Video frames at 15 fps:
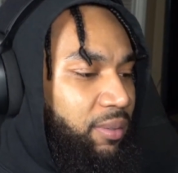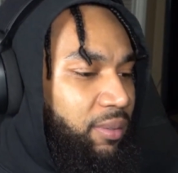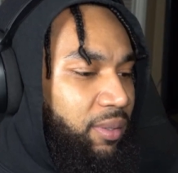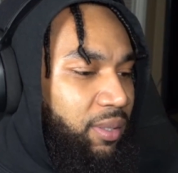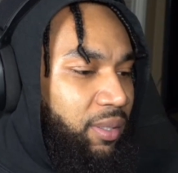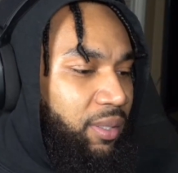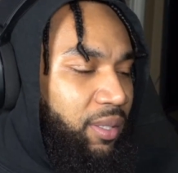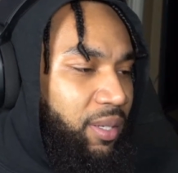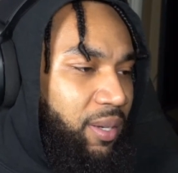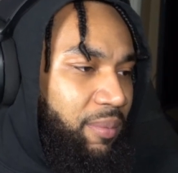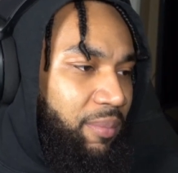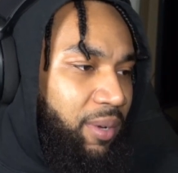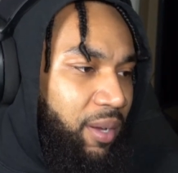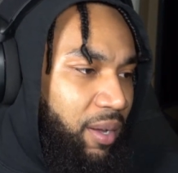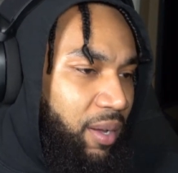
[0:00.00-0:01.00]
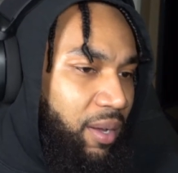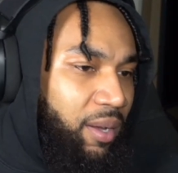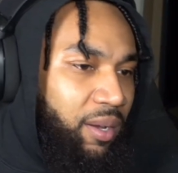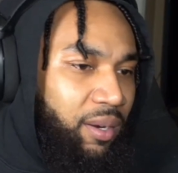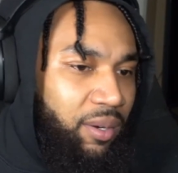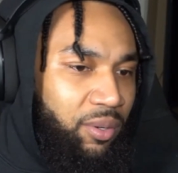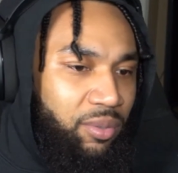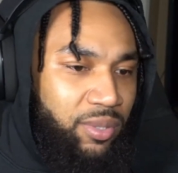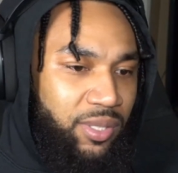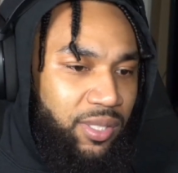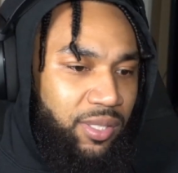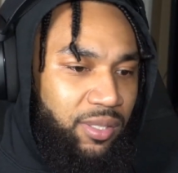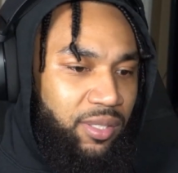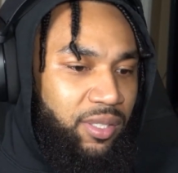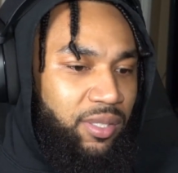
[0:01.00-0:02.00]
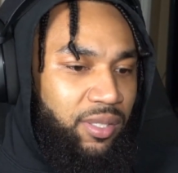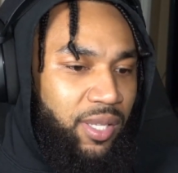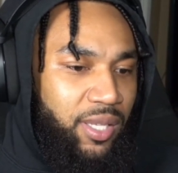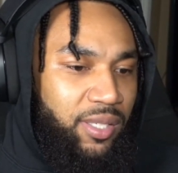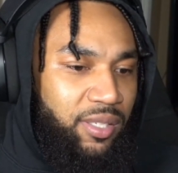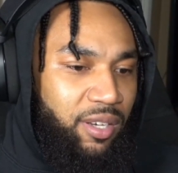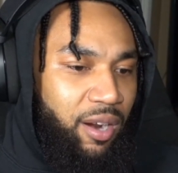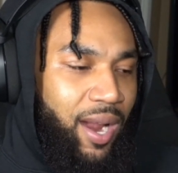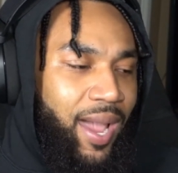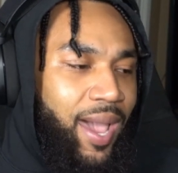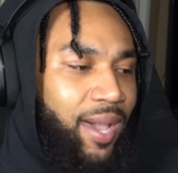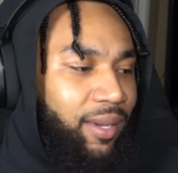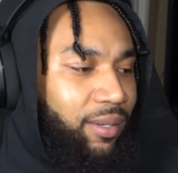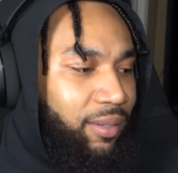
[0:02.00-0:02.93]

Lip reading: Come on, what's who does crack?